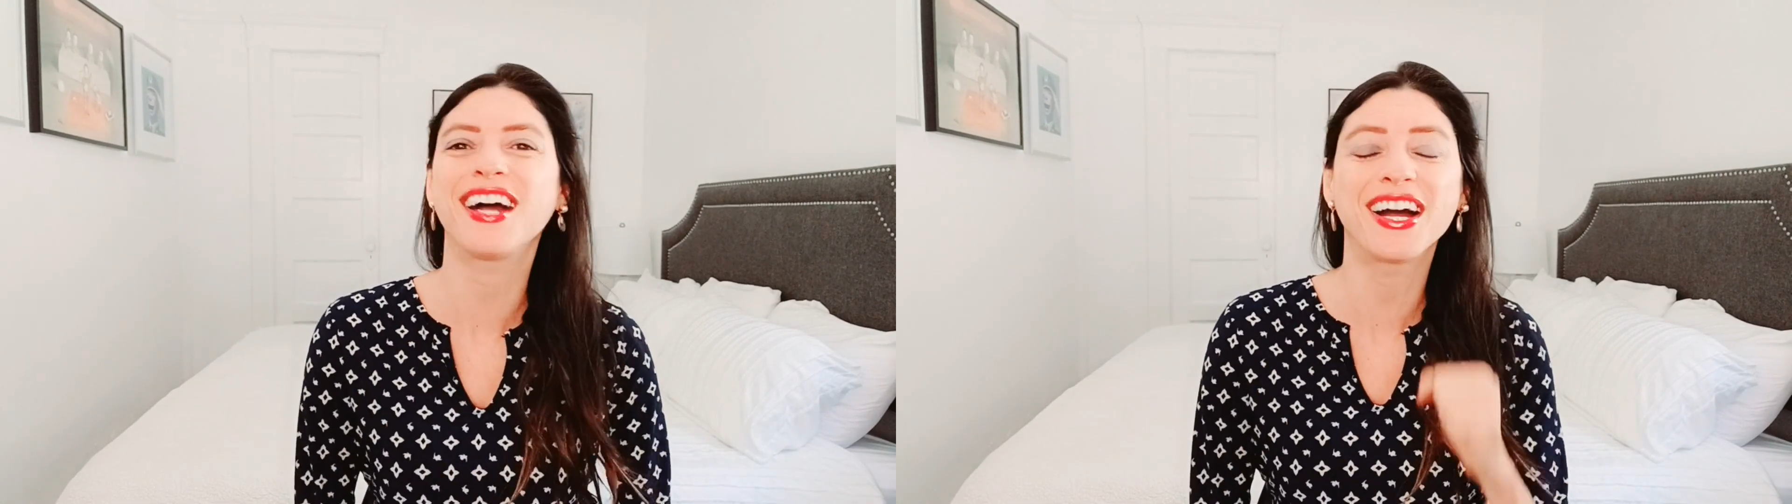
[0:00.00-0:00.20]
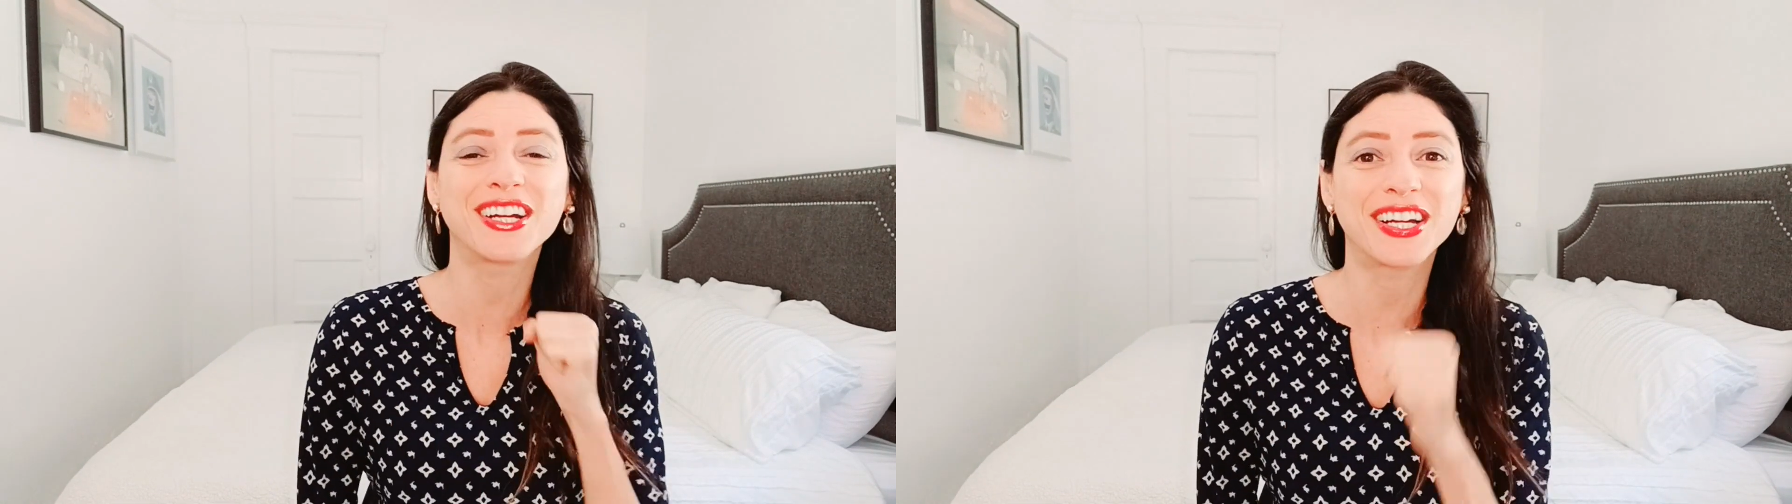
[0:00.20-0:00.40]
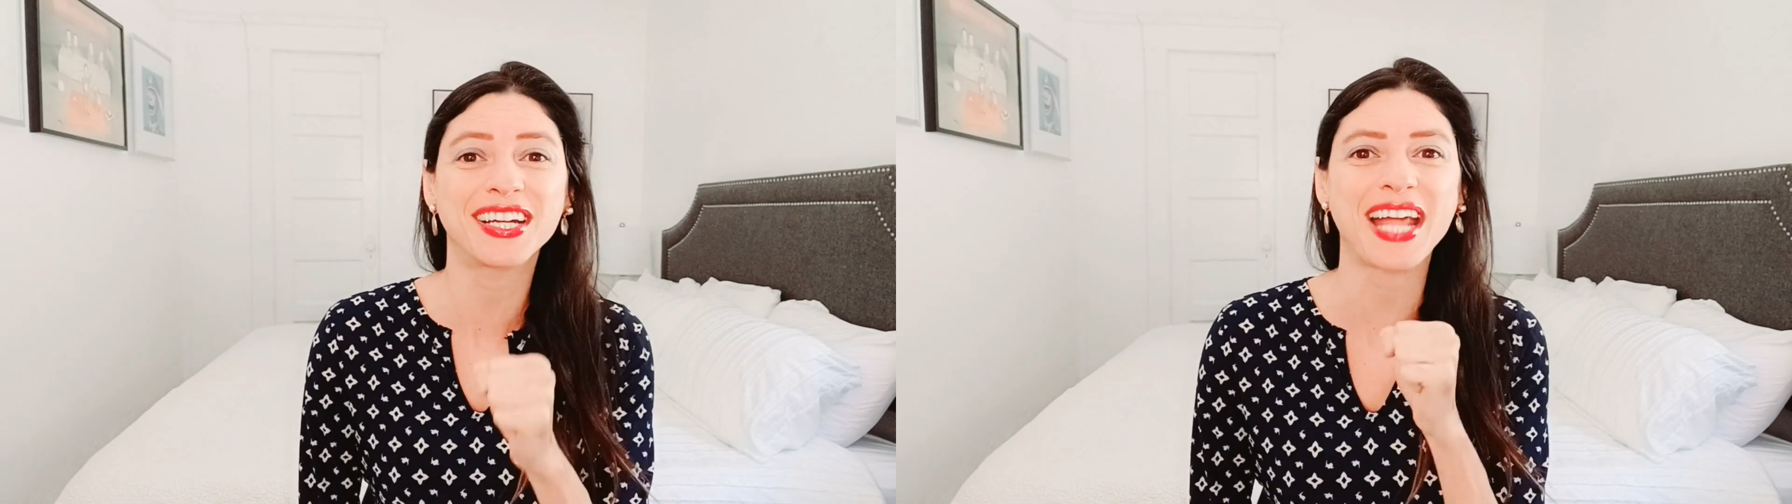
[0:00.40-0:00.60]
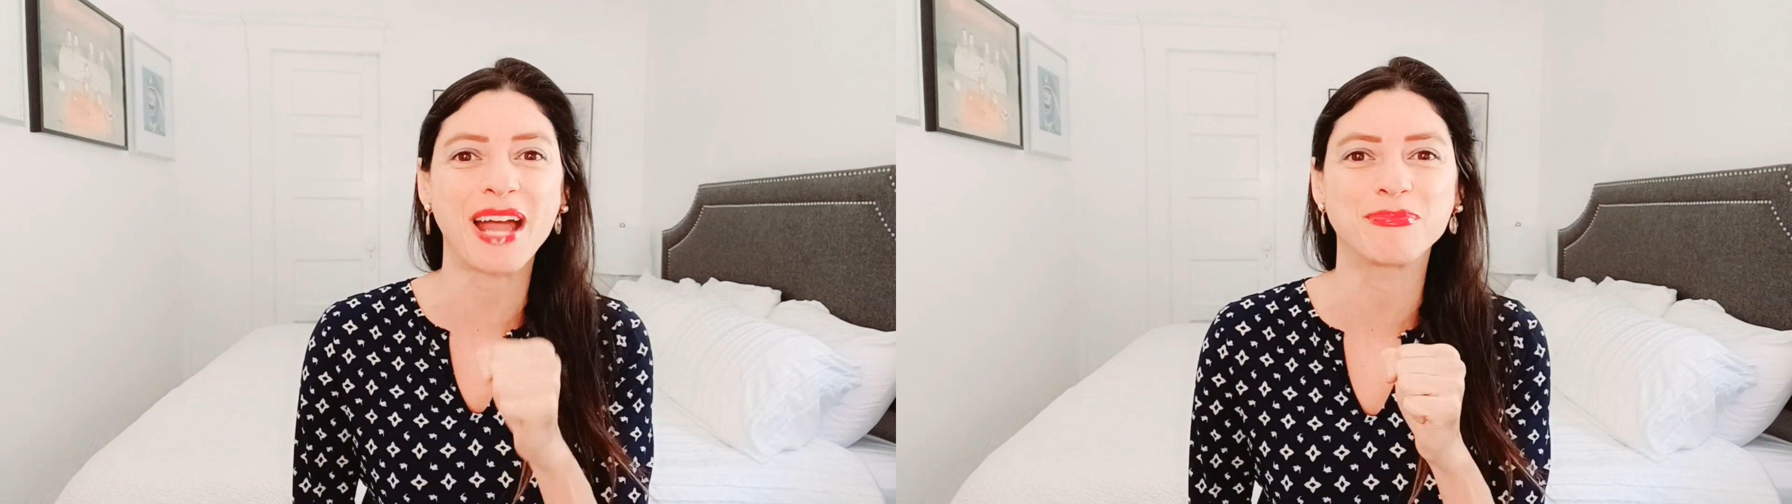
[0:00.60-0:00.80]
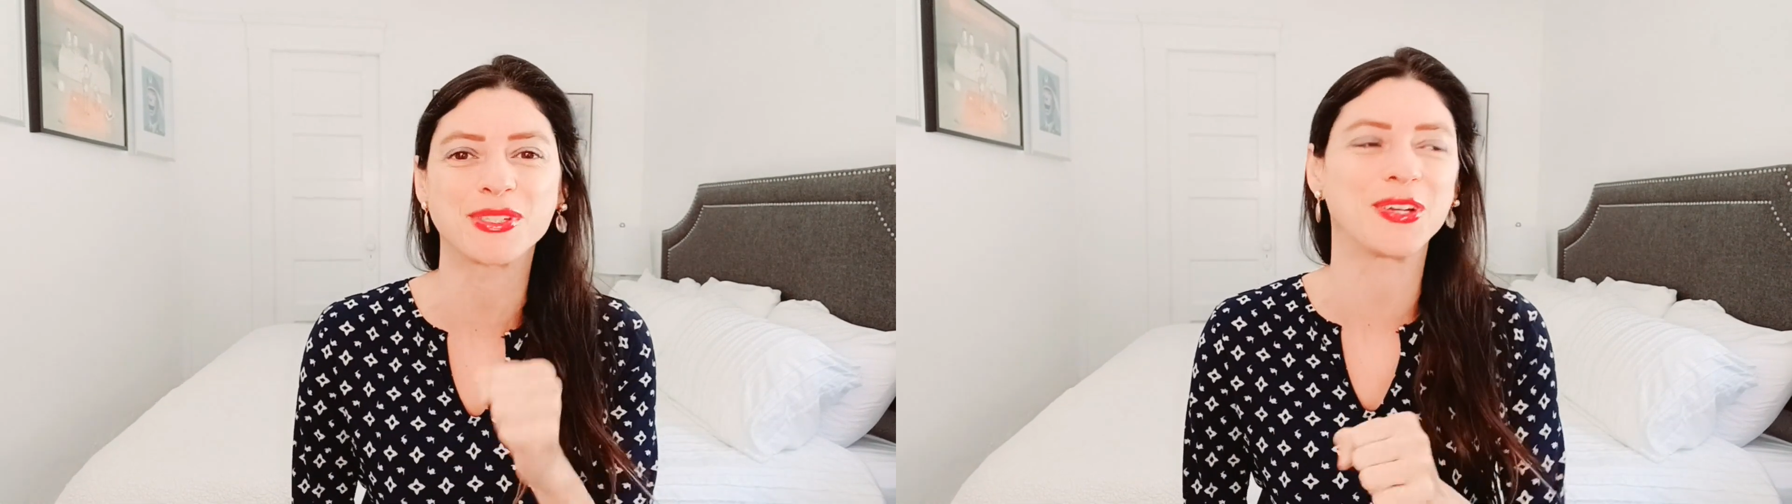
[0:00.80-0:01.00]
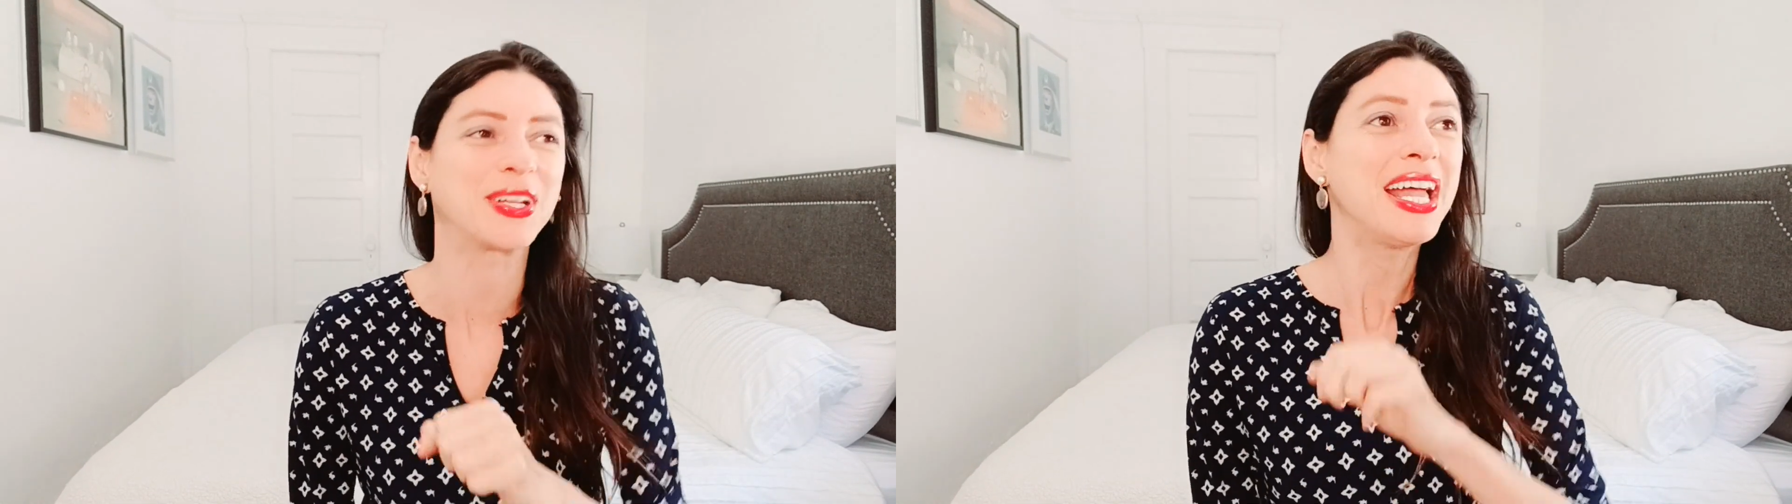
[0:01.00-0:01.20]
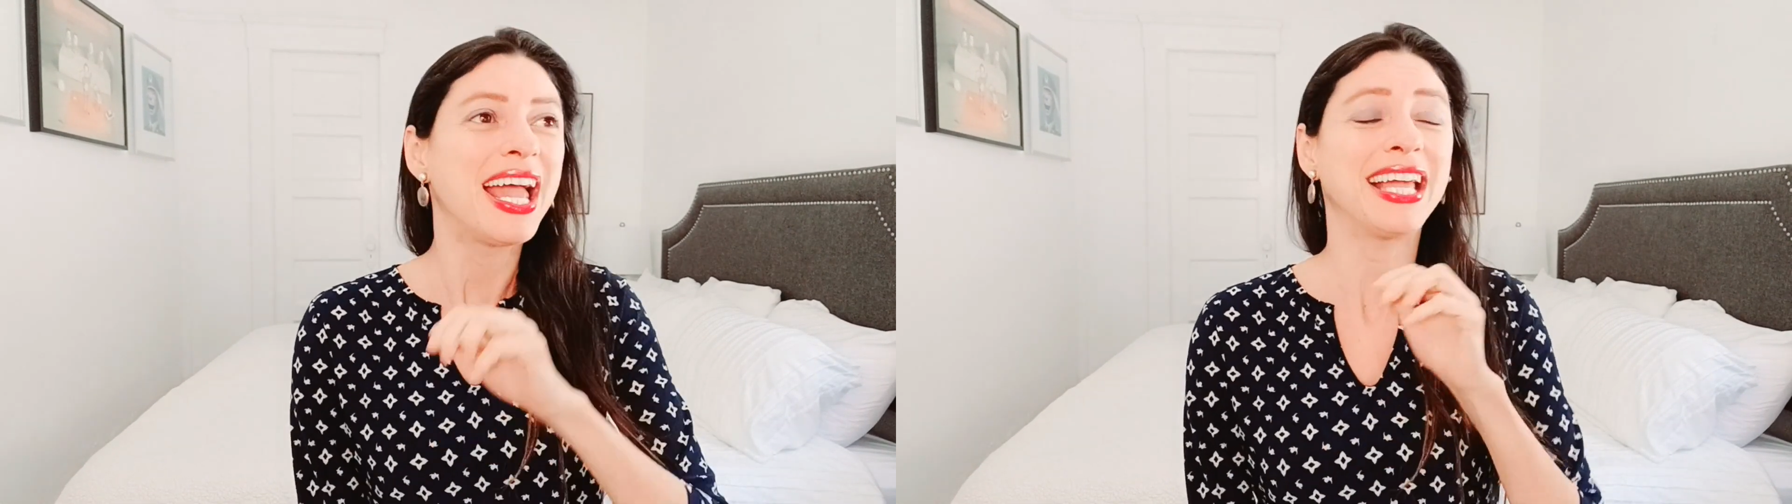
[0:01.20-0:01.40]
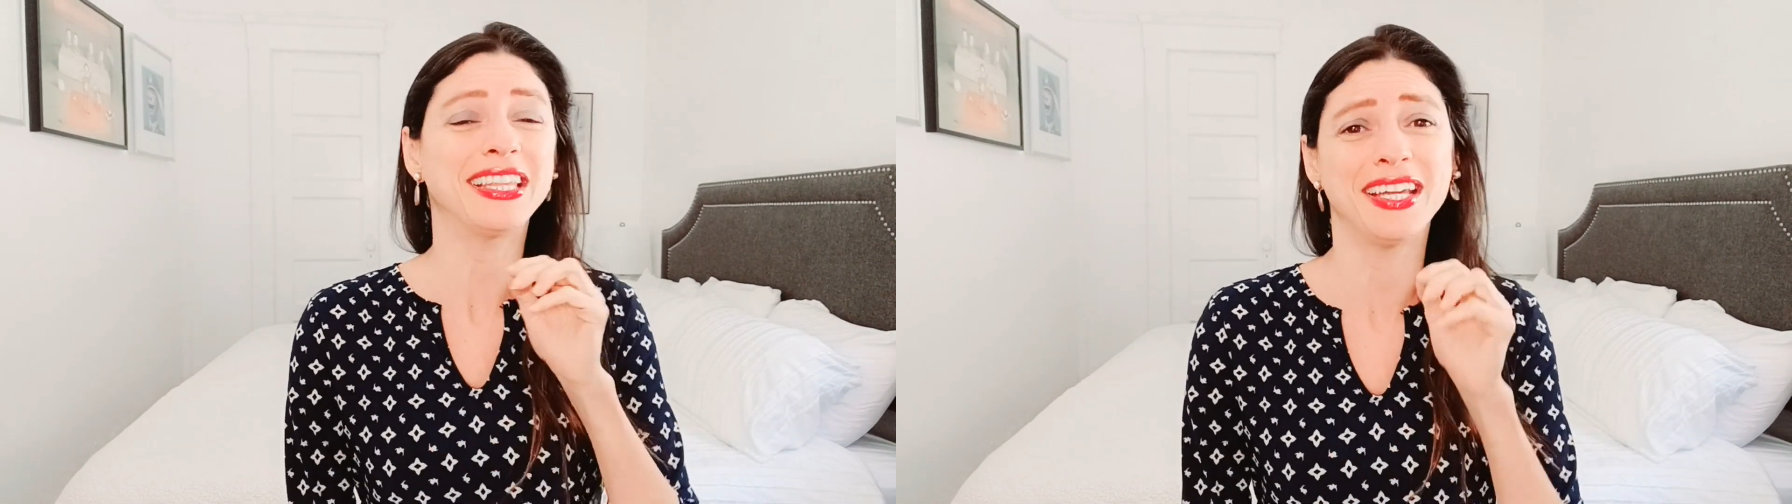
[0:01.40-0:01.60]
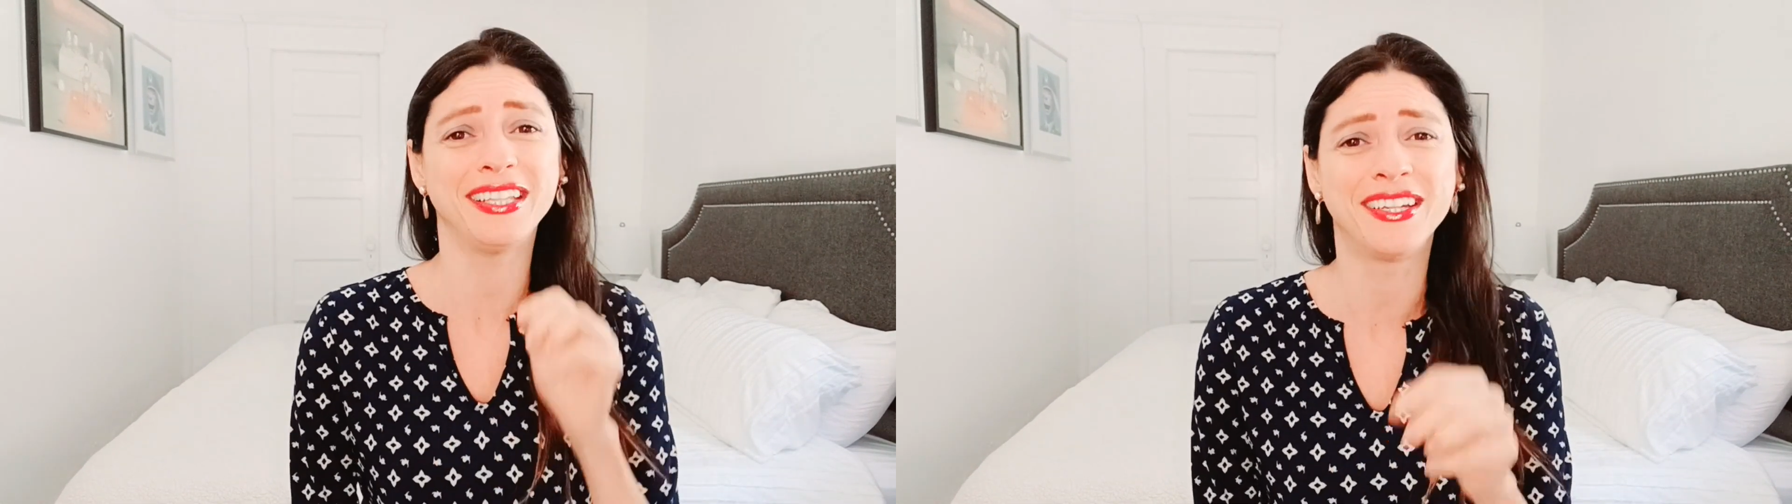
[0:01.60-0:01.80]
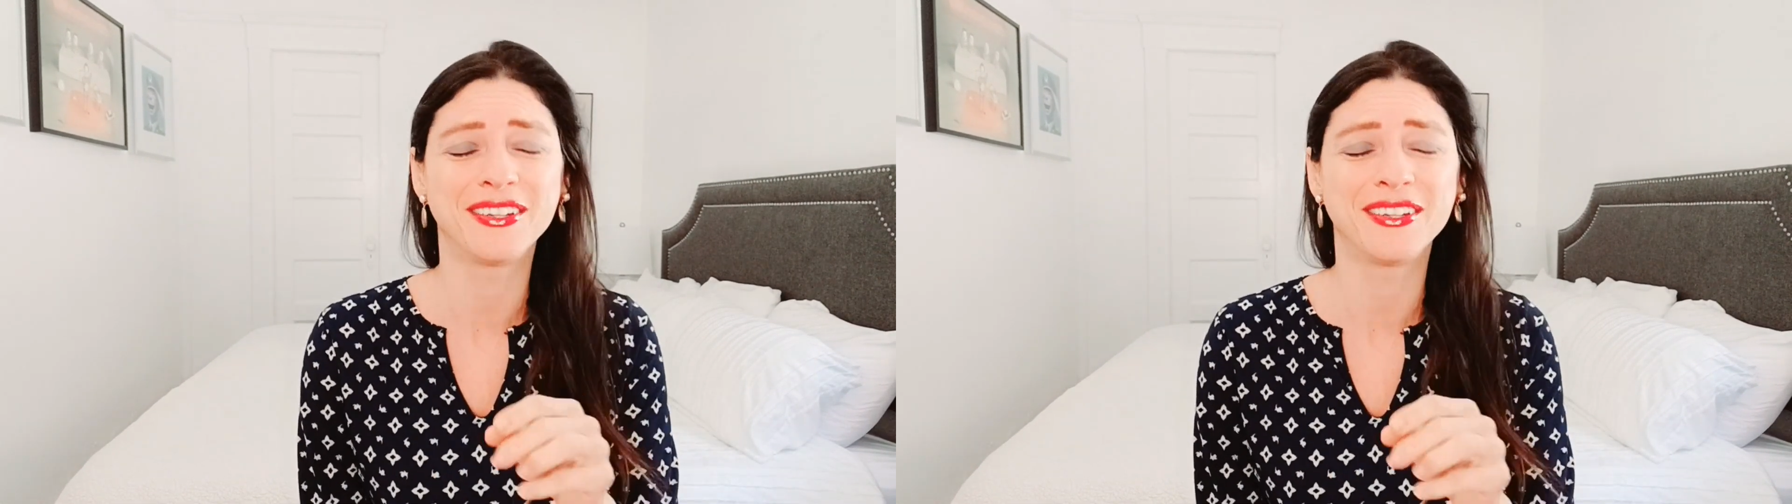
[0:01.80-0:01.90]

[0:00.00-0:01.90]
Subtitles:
a good episode. And then,